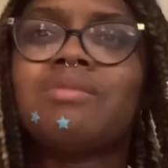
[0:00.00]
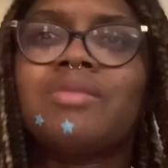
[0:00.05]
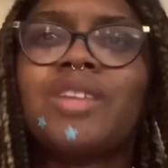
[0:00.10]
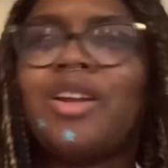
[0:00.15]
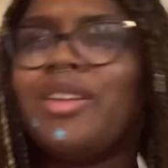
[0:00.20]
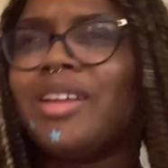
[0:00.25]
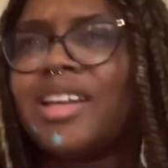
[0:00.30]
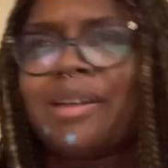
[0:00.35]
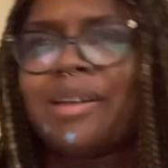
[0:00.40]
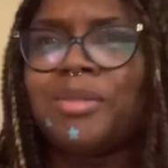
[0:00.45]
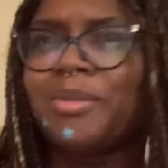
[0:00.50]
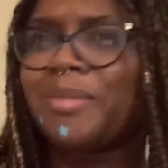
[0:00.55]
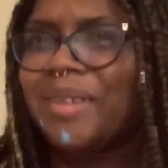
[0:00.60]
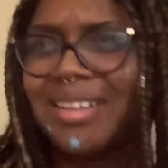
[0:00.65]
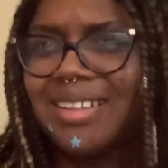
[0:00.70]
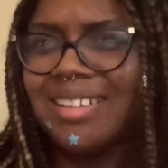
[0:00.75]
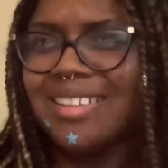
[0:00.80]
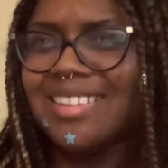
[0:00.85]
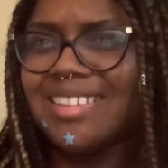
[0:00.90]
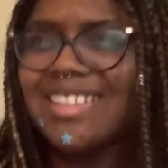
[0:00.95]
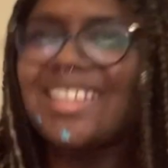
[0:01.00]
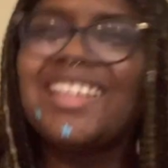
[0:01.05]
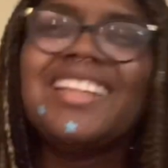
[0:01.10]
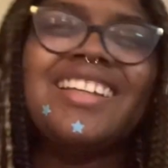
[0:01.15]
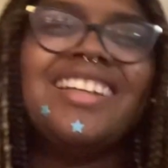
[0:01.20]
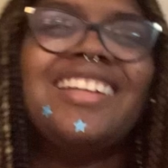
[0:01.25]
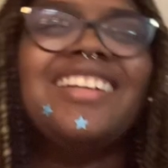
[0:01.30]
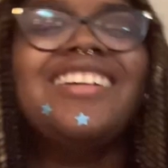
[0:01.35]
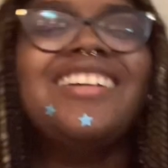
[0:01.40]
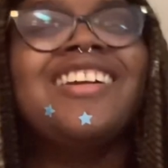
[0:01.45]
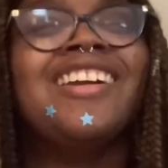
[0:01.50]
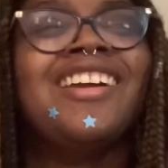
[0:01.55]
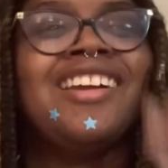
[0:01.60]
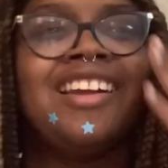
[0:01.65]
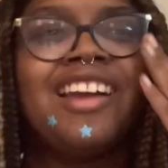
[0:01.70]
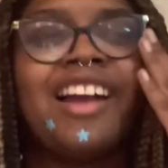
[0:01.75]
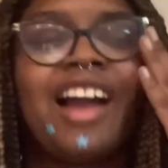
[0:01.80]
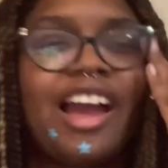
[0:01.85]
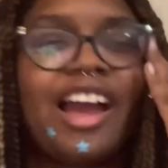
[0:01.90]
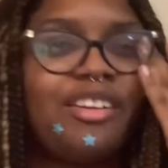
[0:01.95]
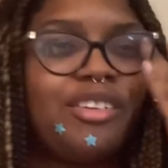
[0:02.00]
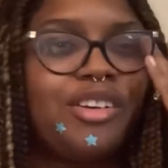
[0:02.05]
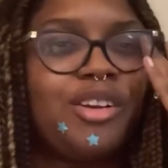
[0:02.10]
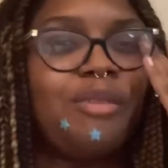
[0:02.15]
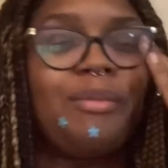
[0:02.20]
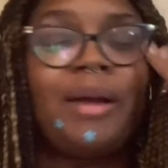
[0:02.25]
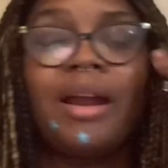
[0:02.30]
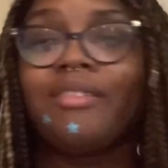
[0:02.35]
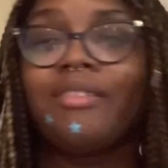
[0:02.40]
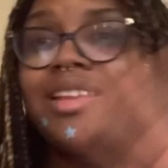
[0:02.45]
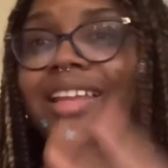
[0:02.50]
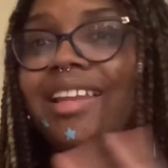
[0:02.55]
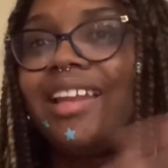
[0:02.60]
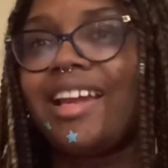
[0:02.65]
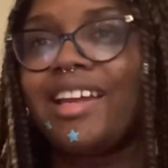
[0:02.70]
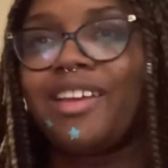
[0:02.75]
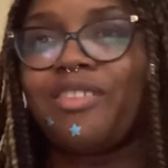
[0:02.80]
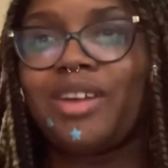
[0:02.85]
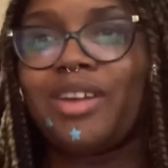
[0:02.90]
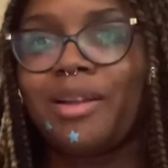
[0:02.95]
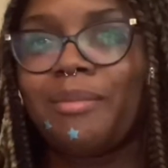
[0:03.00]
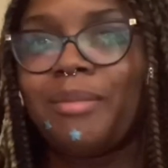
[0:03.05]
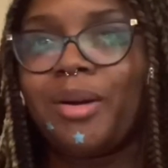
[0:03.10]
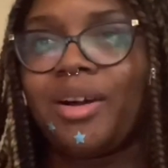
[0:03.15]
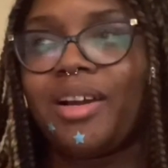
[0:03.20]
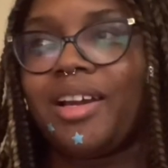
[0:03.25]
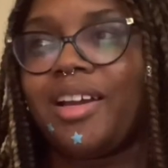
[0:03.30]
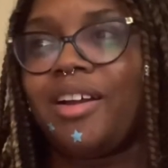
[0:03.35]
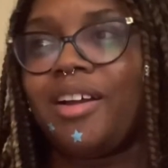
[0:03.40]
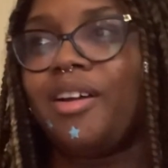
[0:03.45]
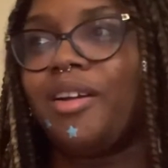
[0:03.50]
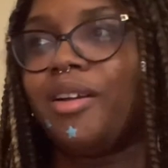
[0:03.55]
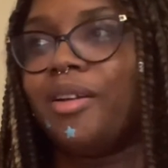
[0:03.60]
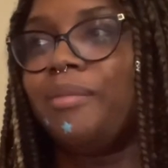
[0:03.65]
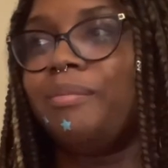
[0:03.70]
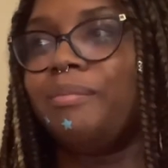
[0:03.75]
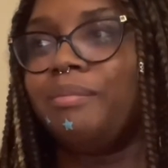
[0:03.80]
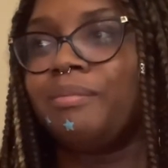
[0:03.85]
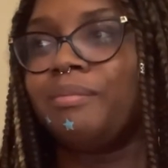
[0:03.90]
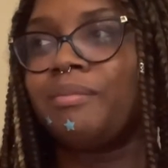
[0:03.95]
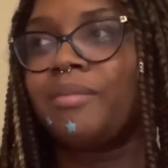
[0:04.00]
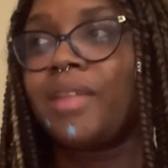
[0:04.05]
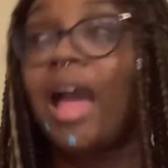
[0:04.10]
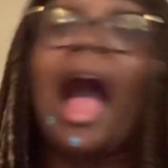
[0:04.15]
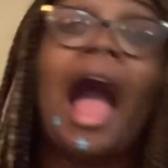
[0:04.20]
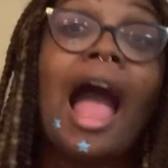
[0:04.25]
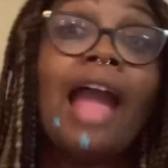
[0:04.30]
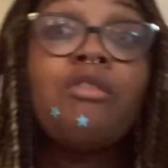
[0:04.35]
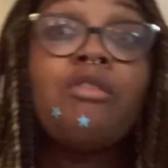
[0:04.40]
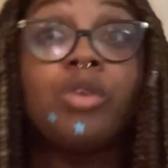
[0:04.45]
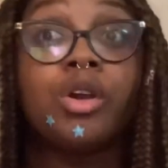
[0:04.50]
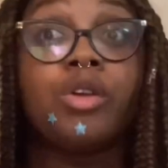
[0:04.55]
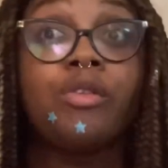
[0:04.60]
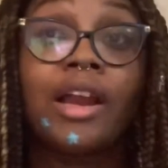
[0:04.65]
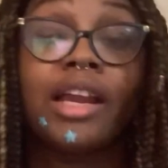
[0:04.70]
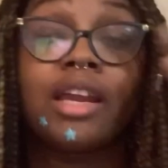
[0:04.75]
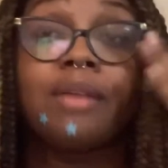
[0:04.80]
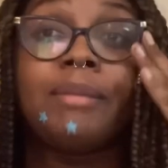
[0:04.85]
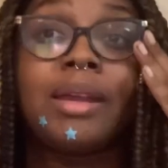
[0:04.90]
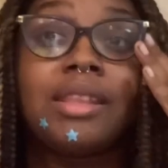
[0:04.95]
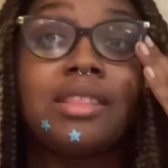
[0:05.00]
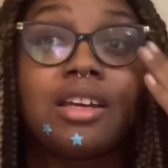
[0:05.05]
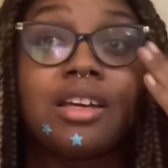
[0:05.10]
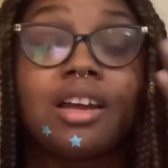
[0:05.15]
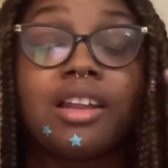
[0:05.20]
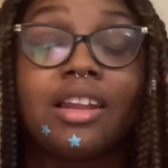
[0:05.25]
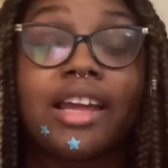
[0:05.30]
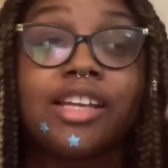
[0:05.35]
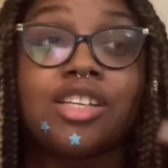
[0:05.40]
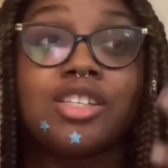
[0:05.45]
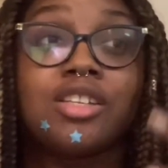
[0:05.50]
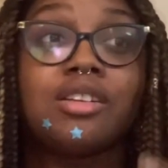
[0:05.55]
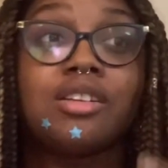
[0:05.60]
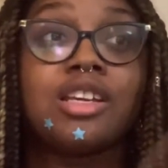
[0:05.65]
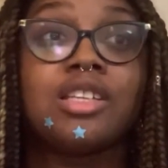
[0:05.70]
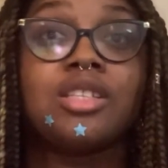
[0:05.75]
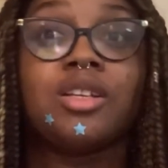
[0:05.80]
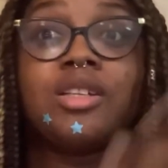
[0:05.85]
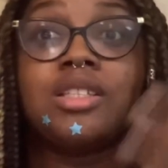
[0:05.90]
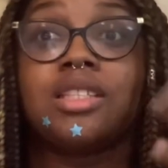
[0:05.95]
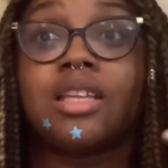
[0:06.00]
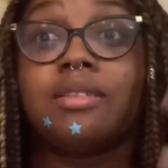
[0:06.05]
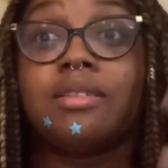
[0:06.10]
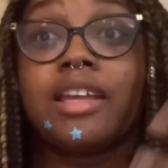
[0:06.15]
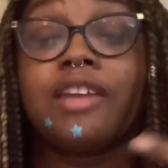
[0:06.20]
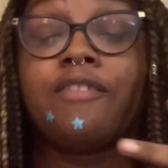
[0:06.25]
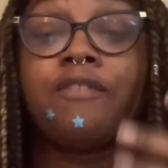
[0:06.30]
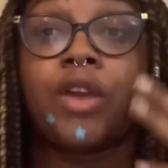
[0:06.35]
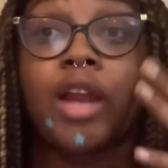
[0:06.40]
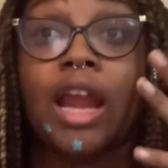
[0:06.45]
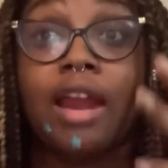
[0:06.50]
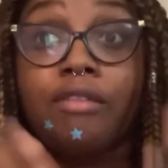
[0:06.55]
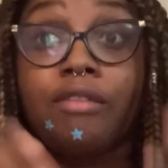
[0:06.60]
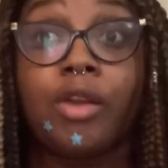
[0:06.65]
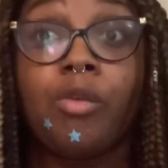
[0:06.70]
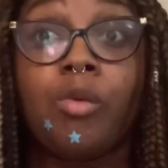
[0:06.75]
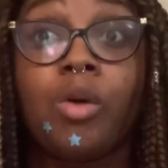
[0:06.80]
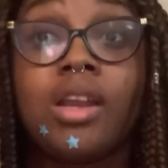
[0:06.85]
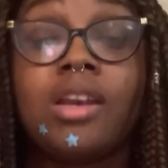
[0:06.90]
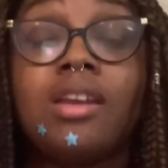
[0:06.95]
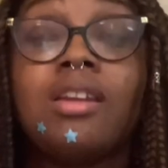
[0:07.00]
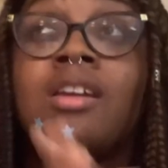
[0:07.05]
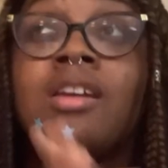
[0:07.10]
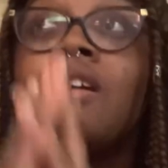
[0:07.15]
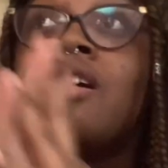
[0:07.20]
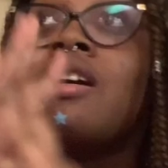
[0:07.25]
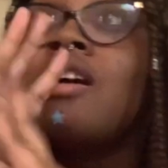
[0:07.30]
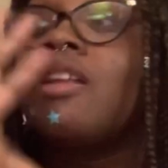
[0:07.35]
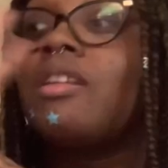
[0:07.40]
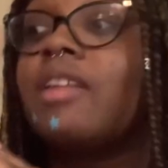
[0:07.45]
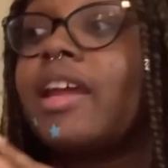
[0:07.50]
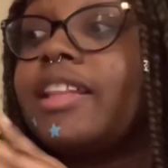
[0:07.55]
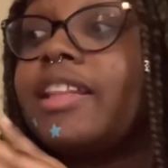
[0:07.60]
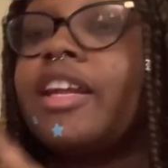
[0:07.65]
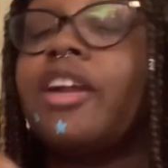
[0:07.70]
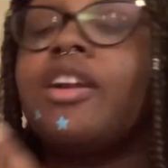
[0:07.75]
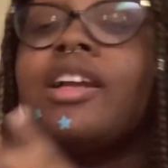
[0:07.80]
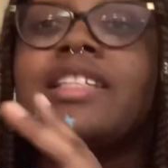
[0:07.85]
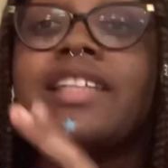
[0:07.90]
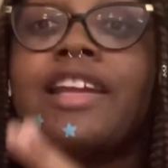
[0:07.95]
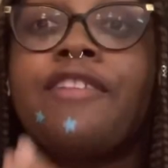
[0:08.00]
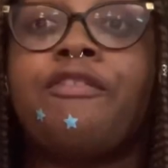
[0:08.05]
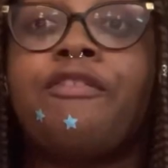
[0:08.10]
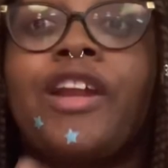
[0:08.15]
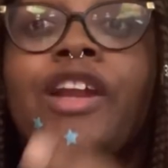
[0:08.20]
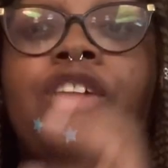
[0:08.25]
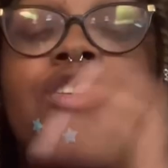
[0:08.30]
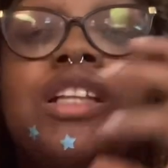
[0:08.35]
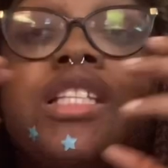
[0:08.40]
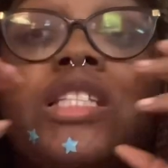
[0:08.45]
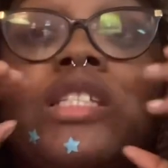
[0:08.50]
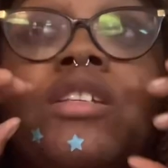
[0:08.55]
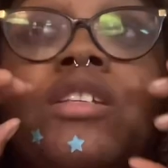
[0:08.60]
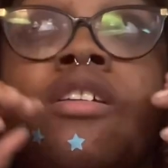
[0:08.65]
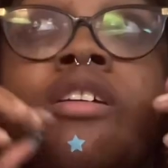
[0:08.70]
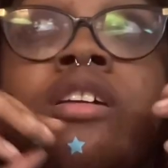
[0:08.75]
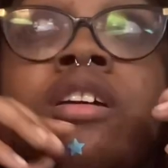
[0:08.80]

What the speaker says: Only a couple months. I don't know, but I really like what I bought. I would recommend the collection because there's something for everyone. Like there is a fragrance,